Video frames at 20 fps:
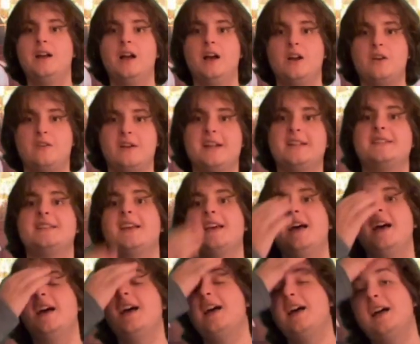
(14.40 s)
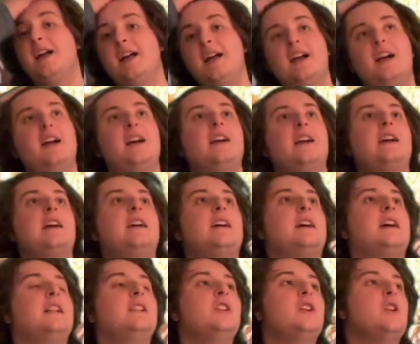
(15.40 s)
All right.
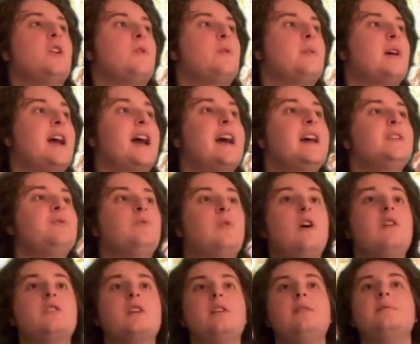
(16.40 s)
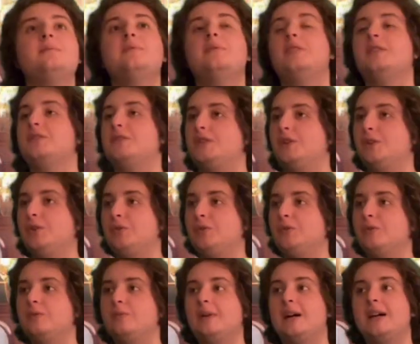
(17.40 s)
Hello, and welcome
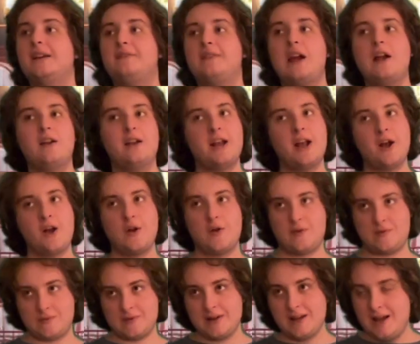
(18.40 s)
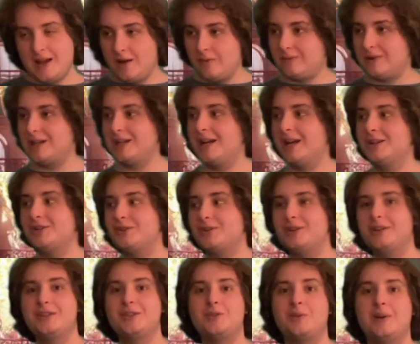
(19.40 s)
to my very own one
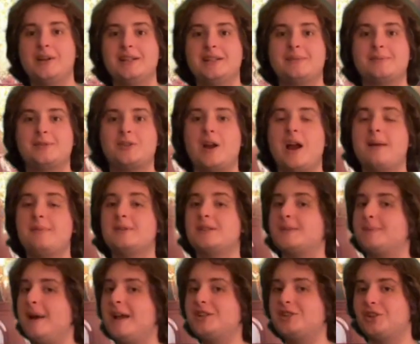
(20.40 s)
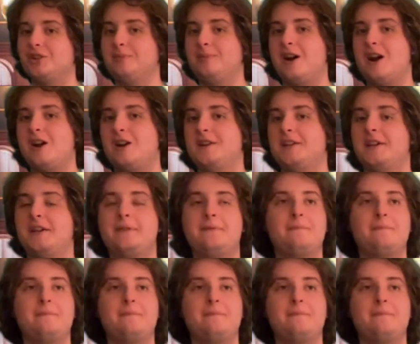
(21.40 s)
hundred twenty subscriber special party.